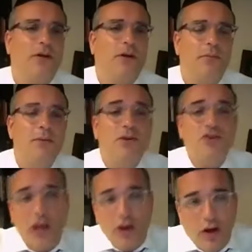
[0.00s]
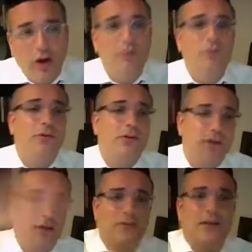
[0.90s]
be Shalom,
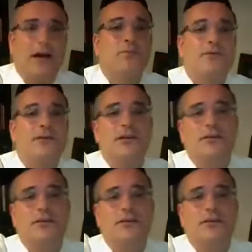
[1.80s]
the opposite,